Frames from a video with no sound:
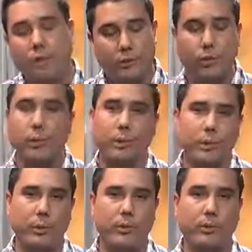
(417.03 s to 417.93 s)
to
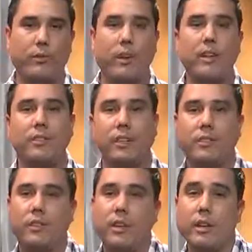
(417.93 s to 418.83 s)
reduce their file
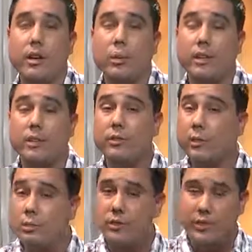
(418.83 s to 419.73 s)
size. We can
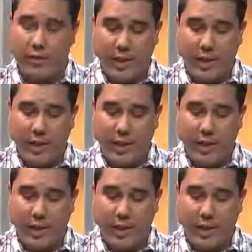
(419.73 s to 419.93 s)
do just